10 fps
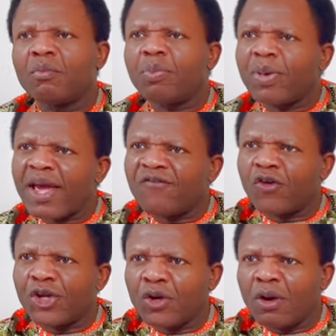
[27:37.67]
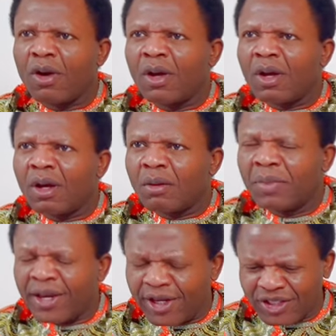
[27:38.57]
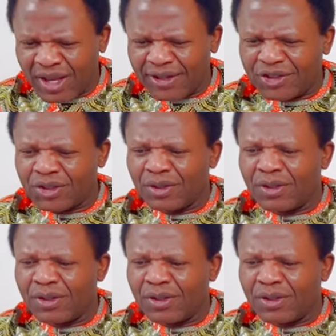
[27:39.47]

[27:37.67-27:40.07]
Pray for your ministers.